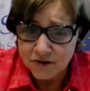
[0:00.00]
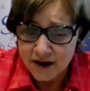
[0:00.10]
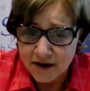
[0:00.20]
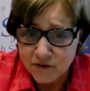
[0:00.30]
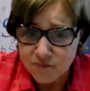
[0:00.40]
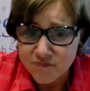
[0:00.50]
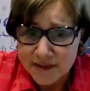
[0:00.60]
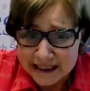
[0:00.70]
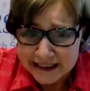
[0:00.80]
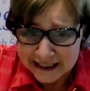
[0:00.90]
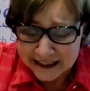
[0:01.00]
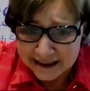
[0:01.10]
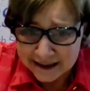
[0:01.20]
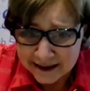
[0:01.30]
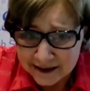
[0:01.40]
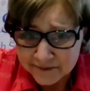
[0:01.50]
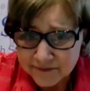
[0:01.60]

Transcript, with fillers: to have a meeting